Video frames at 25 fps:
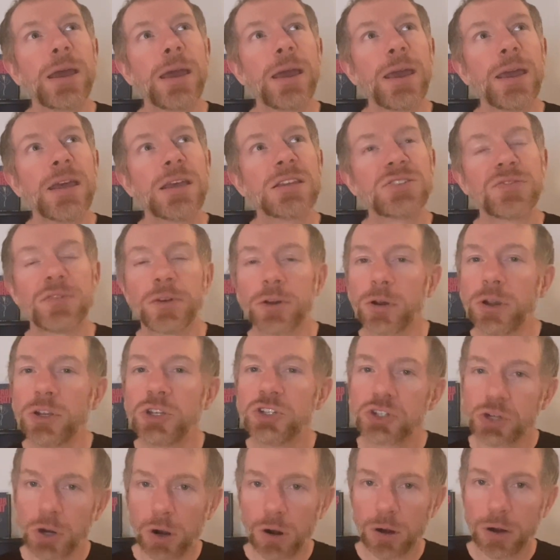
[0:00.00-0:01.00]
is very
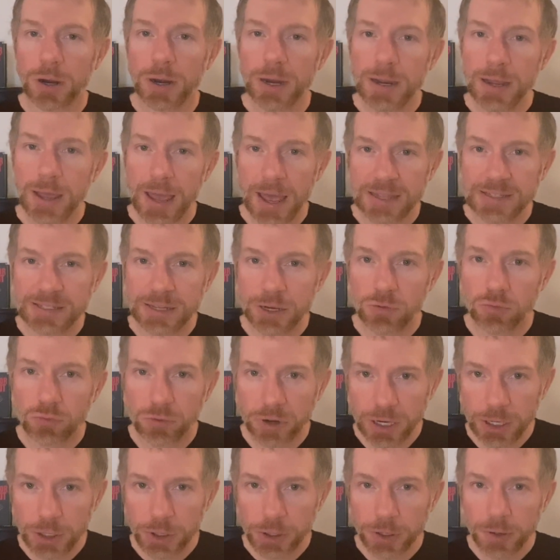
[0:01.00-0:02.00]
jarring as a
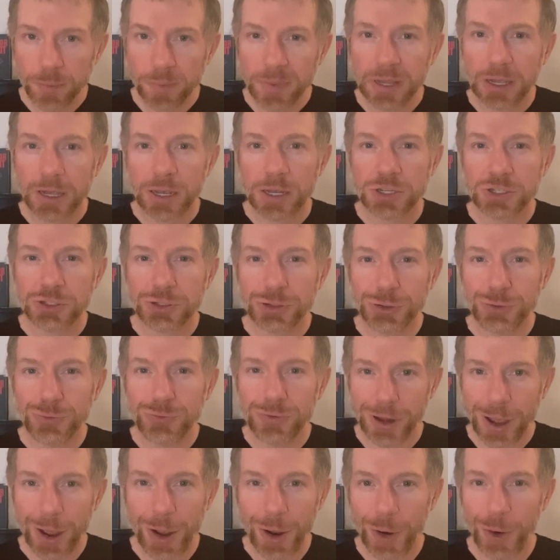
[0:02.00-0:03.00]
reader because you
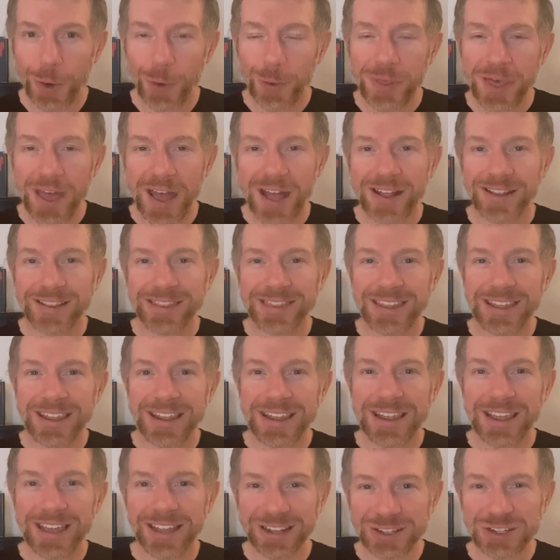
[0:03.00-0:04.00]
know that
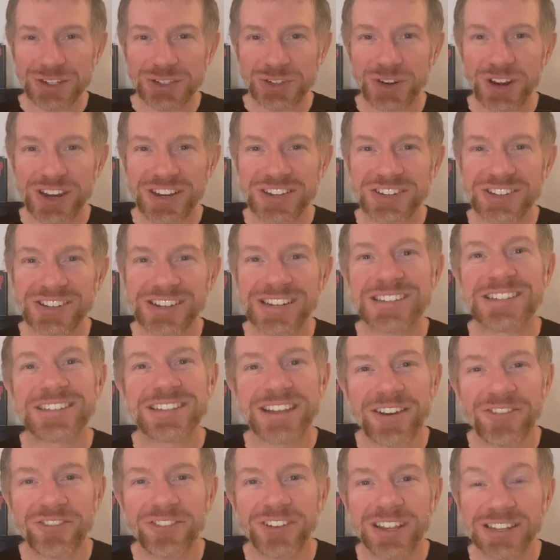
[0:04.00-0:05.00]
the illustration is
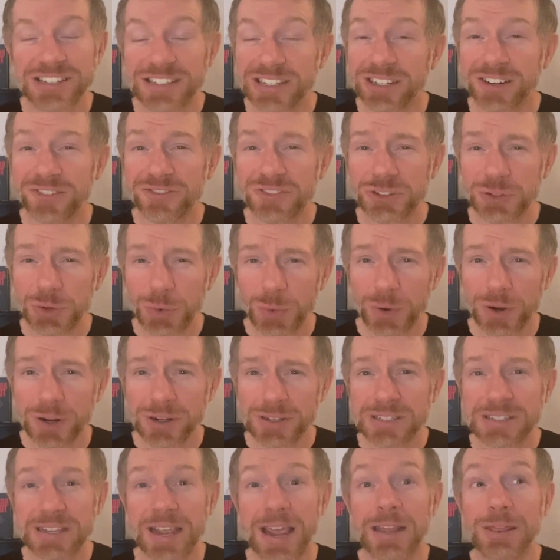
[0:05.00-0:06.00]
definitely Ten of
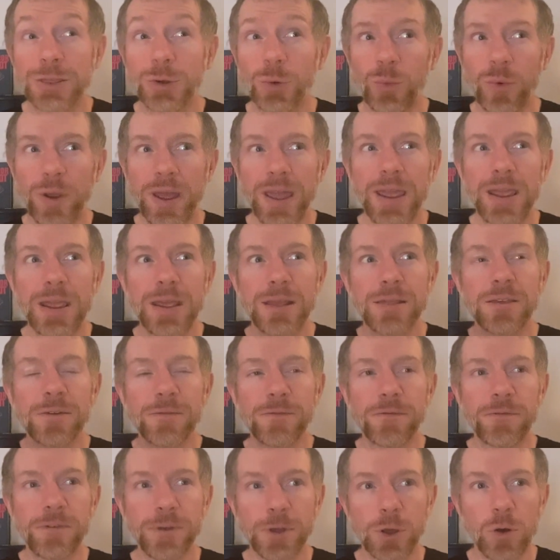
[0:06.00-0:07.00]
Swords, and the way the
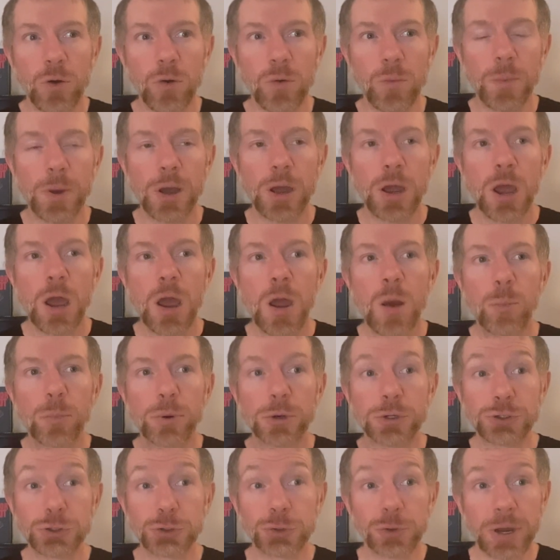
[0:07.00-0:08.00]
film
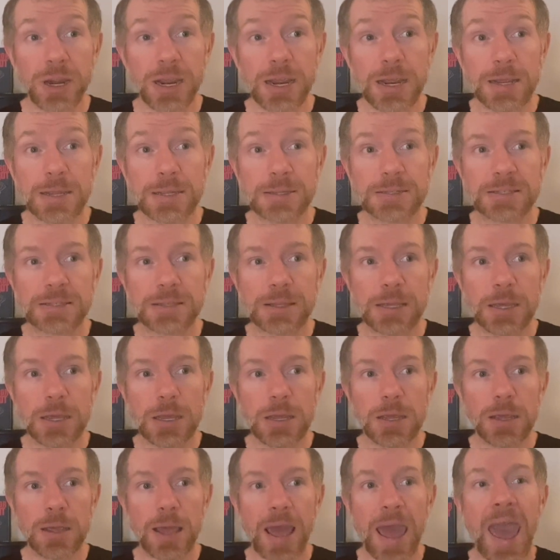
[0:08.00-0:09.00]
portrays
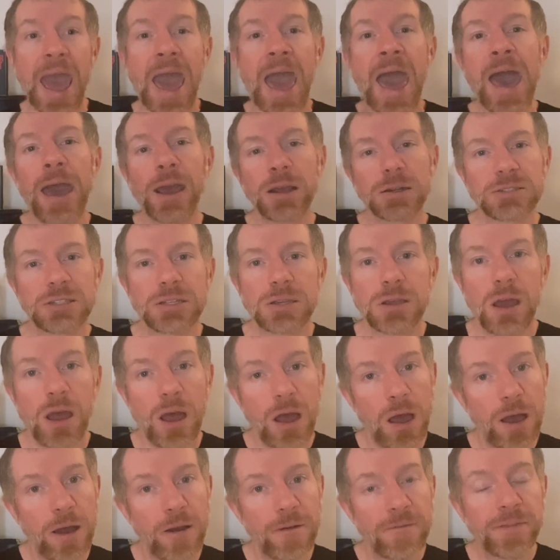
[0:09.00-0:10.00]
the act
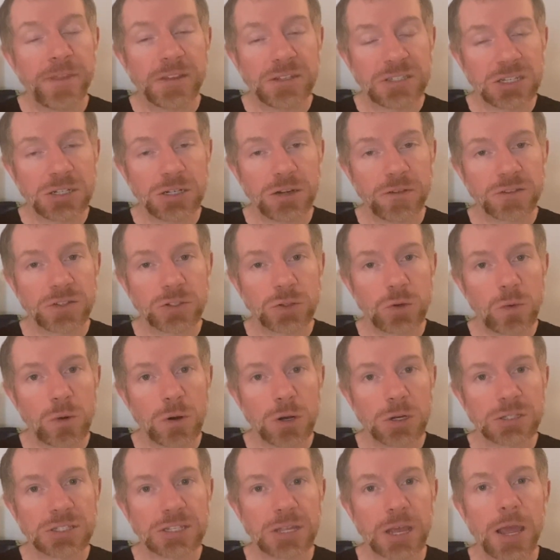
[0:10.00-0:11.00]
of the Ten of
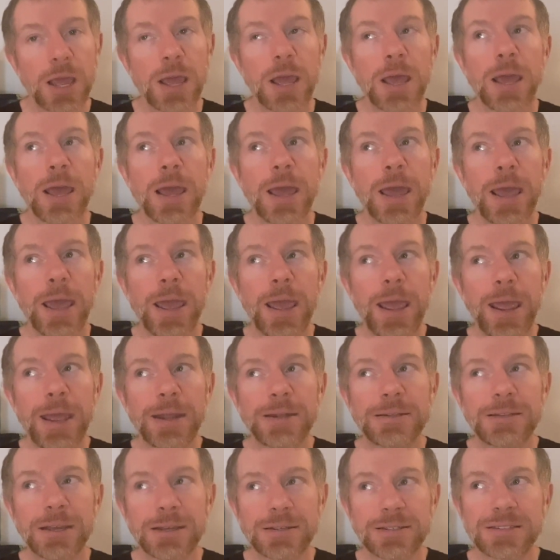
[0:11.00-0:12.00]
Swords,
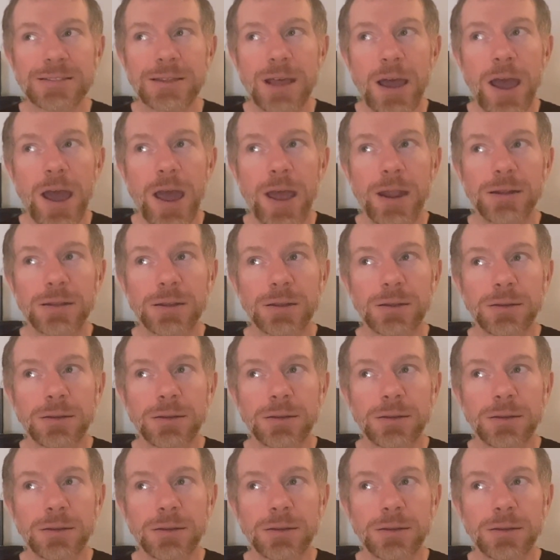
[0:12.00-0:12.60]
it does not